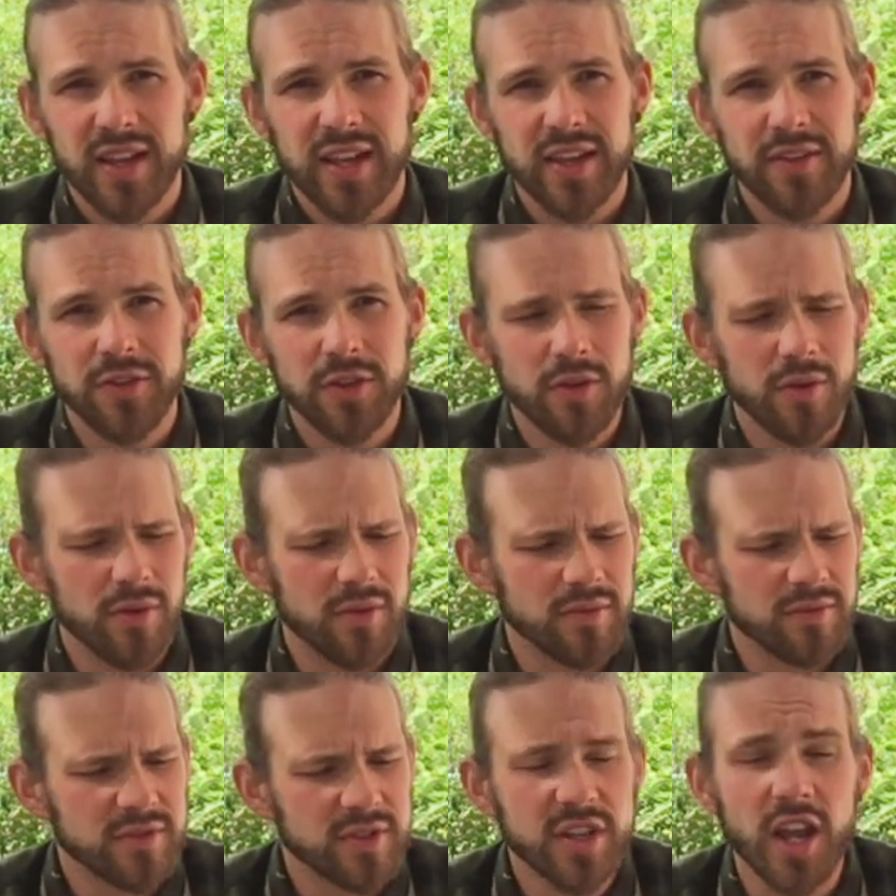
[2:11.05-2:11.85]
If
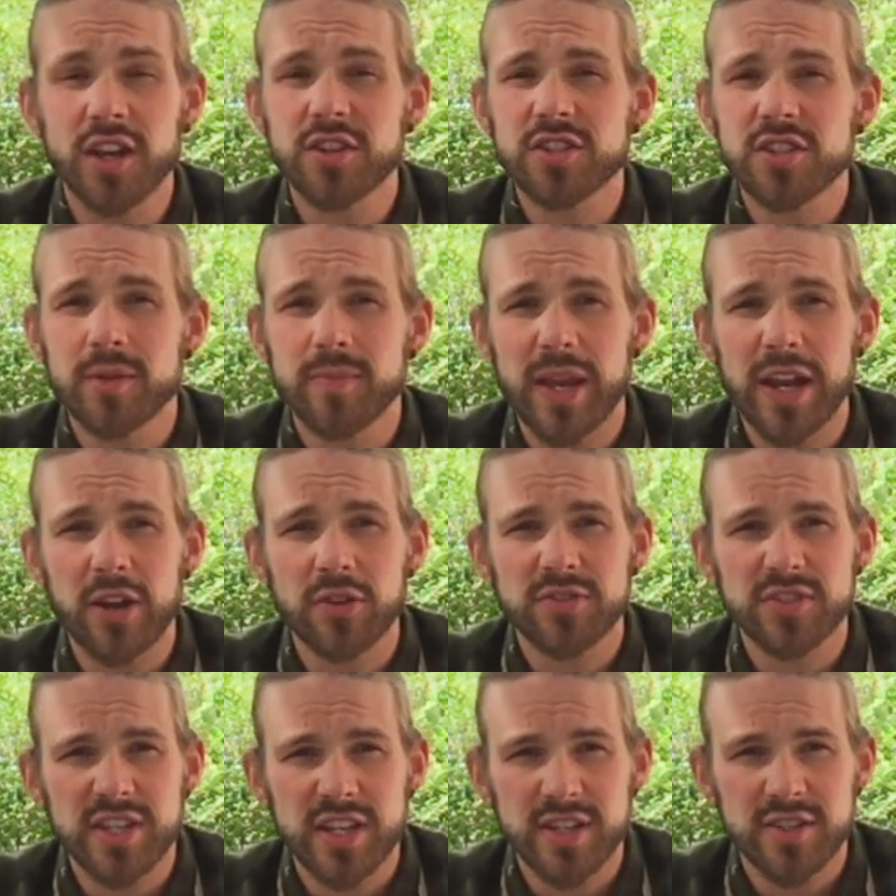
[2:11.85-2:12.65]
you touch tomato
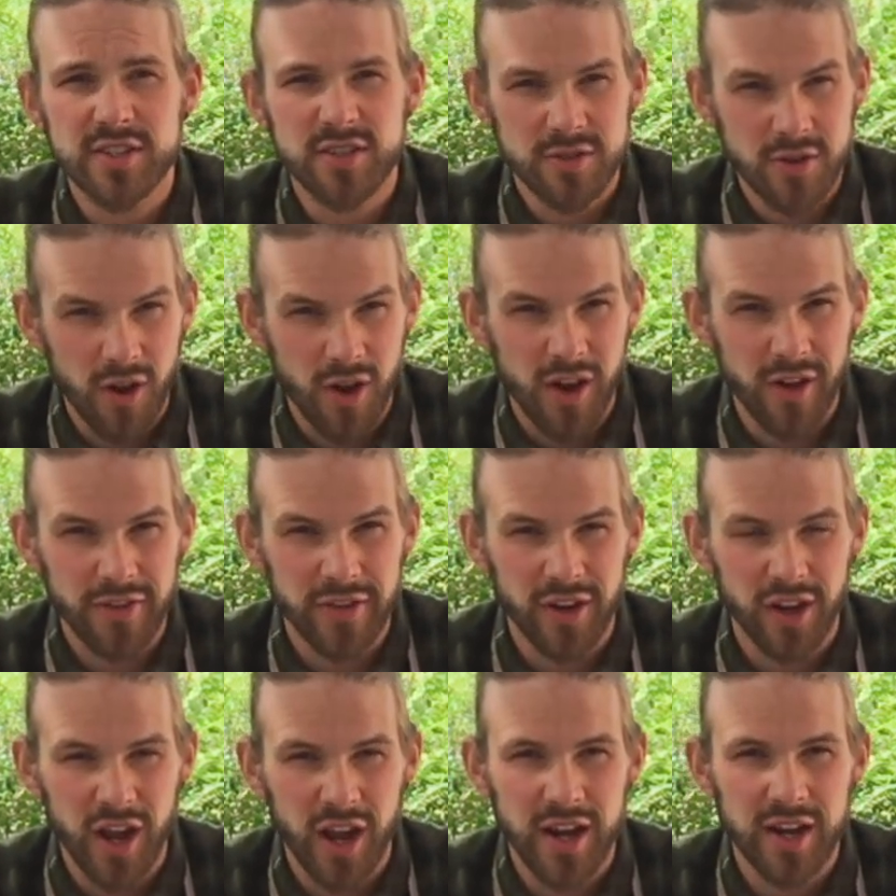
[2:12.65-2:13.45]
seeds, you know how
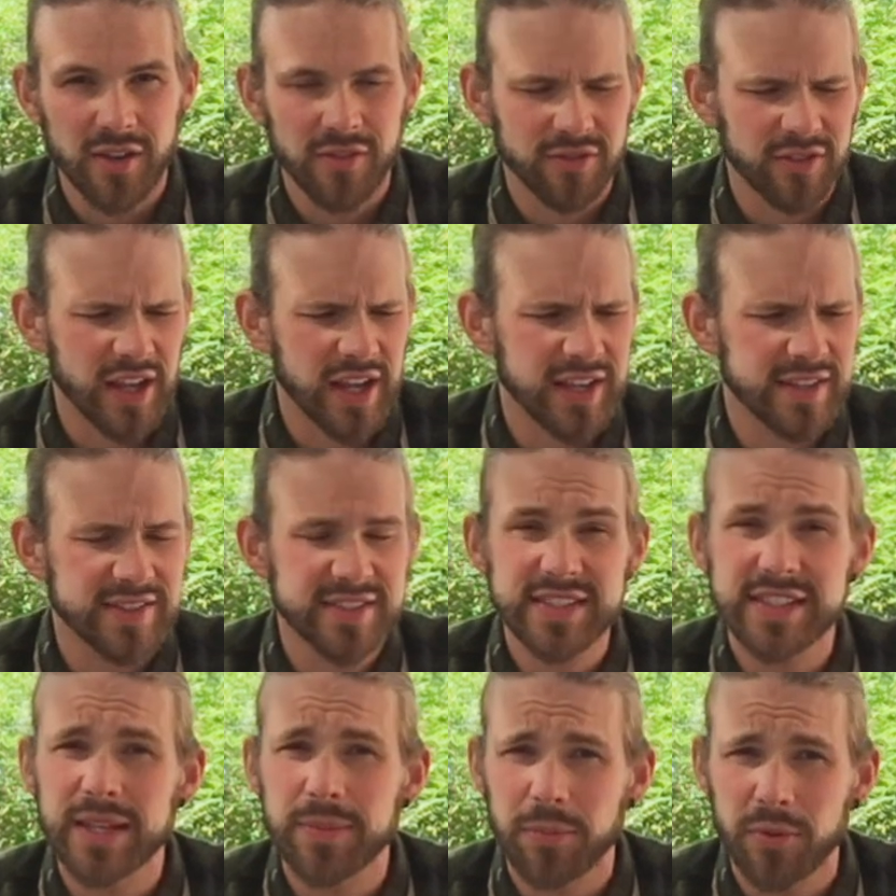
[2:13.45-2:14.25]
they're kind of like
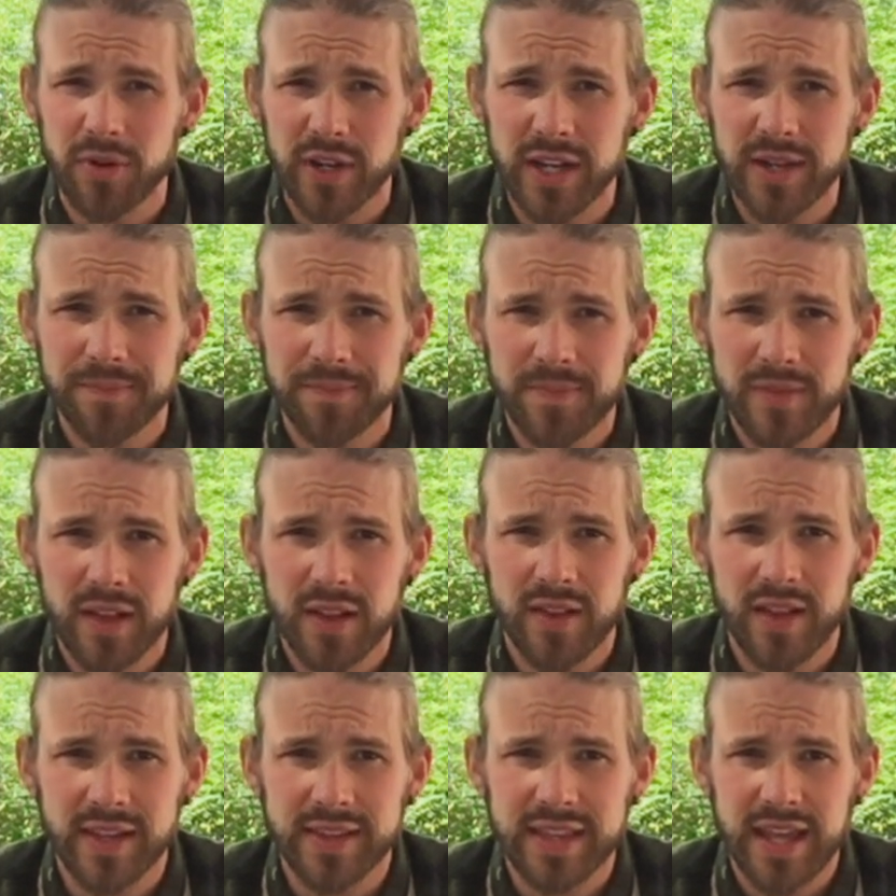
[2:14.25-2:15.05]
slippery,
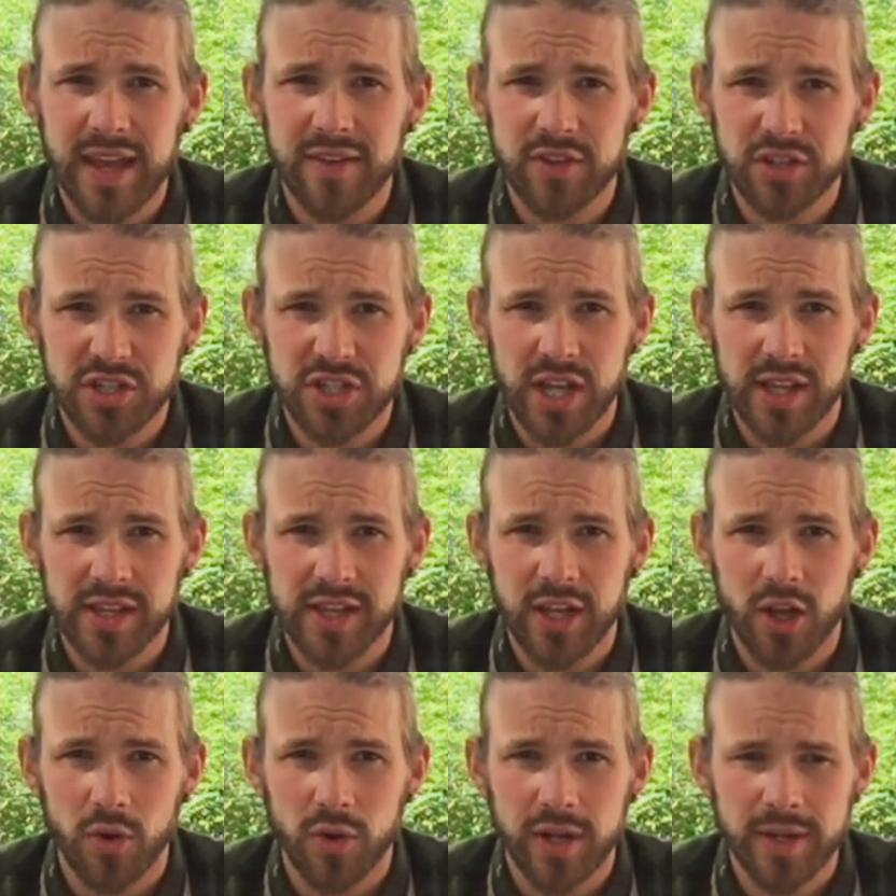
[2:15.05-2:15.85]
like they have a jelly
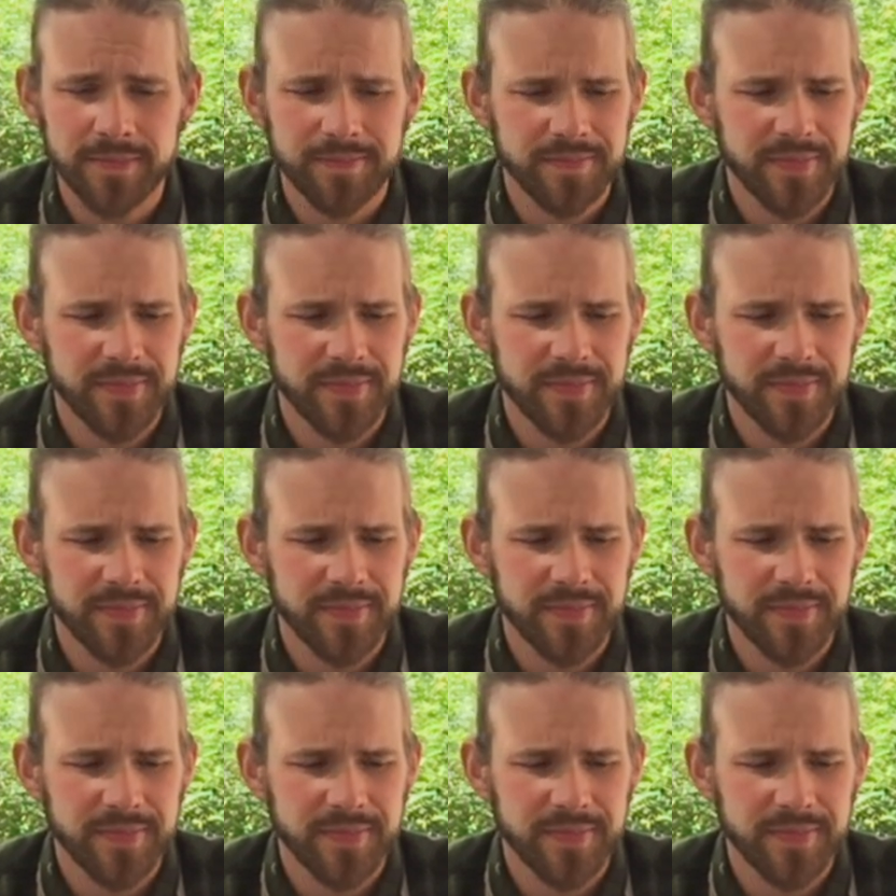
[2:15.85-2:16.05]
coating.